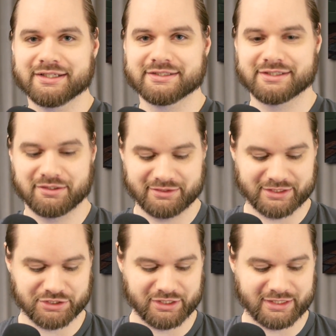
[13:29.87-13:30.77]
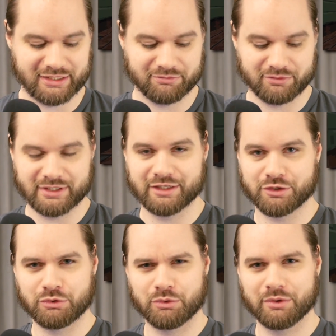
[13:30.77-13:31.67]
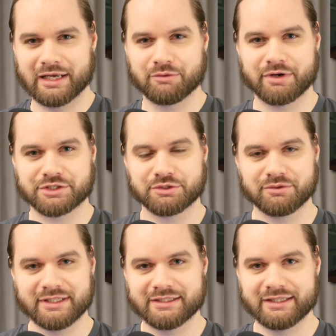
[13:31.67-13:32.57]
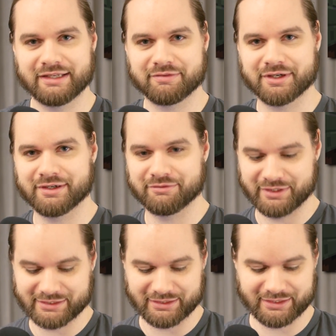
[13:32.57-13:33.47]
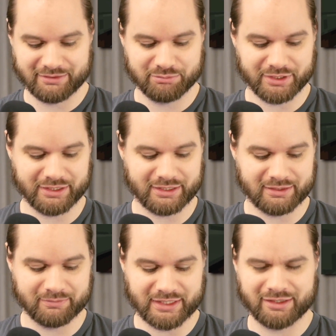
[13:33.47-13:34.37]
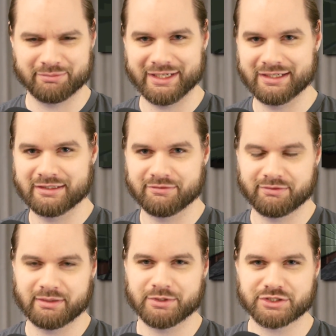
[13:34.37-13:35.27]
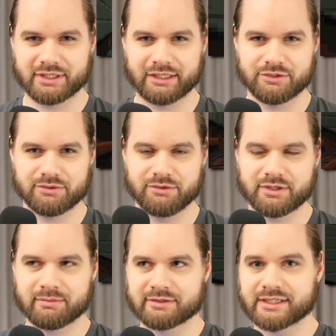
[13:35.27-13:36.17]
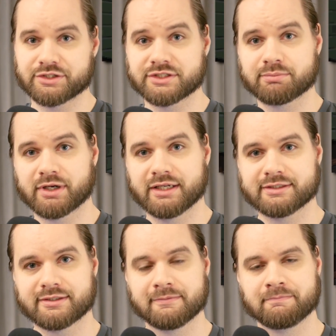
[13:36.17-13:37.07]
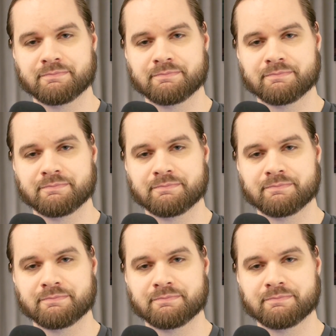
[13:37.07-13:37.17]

So it's actually kind of cool how retro they've gone recently. But Ion Maiden, very much like Duke Nukem. I was actually surprised.